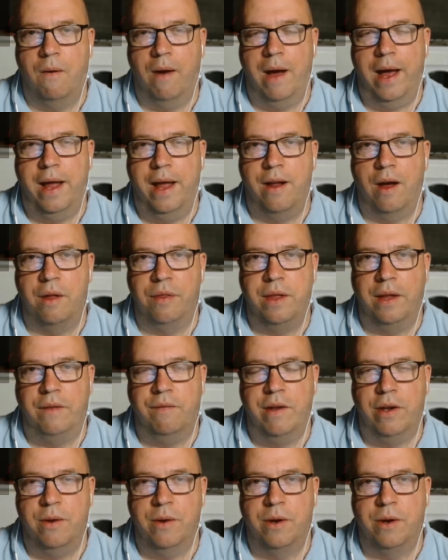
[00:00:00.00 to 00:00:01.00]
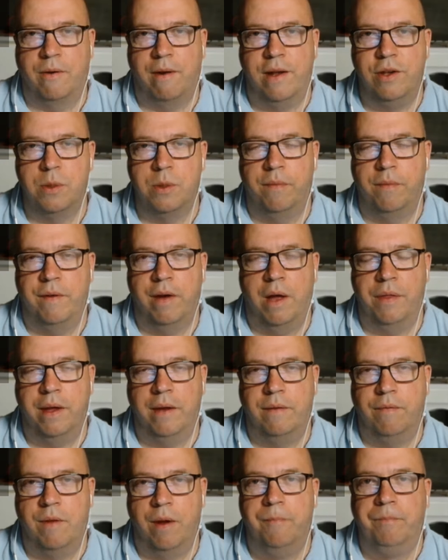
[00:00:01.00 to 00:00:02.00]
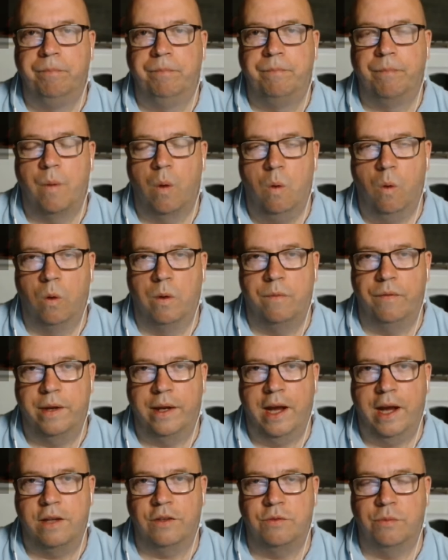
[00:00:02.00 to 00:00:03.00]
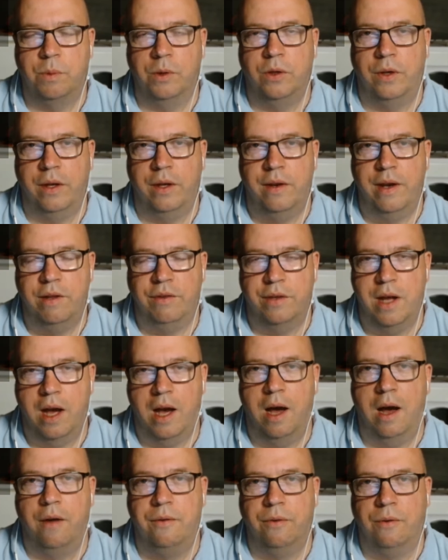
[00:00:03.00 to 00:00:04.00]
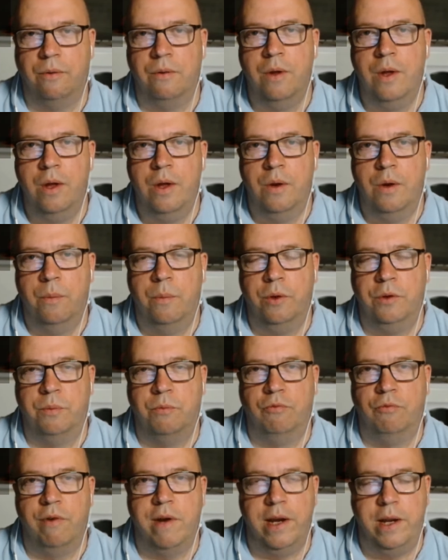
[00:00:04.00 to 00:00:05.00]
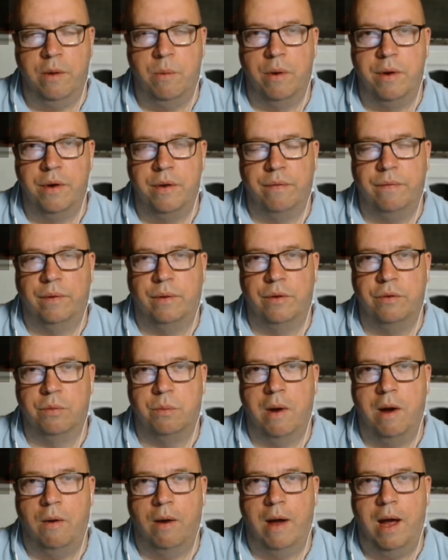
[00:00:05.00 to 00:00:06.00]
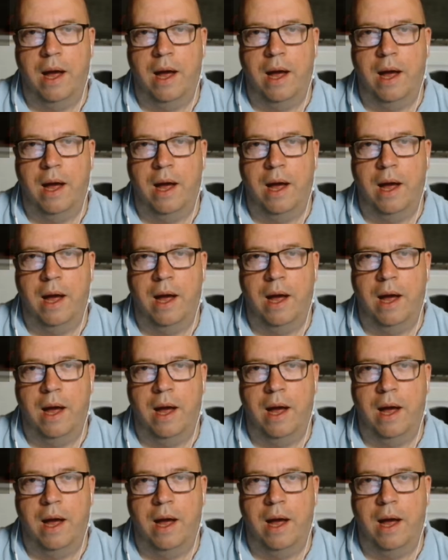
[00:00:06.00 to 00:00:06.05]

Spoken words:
And I think they do a great job of it. I think that all of the cast were good in this, and Hartnell was really wonderful as well.